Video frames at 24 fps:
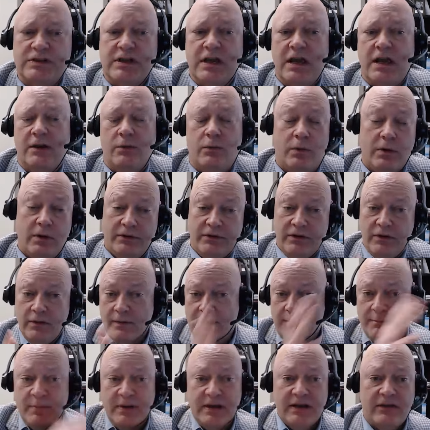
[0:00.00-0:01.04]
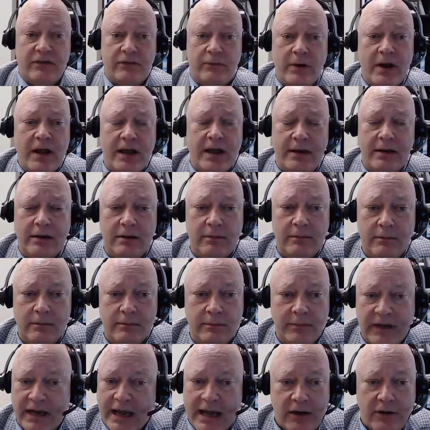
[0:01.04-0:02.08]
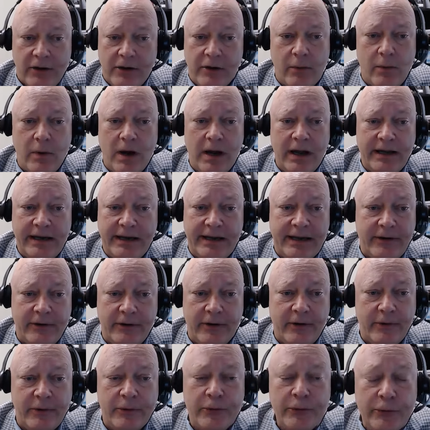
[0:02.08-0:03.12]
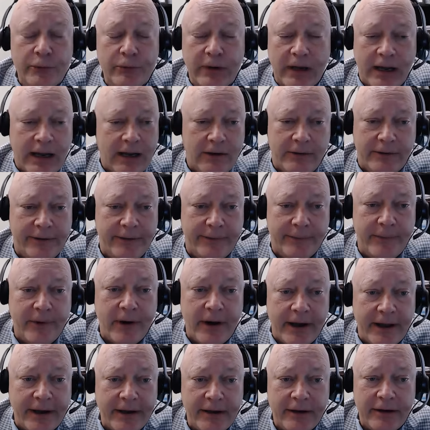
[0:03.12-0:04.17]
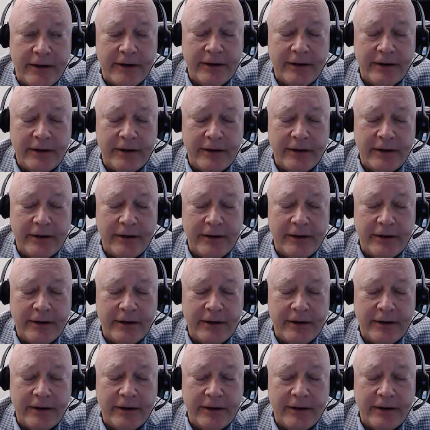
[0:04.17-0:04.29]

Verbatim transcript: say, well, you have a big threat, but I don't know why, and I don't know who, I don't know what,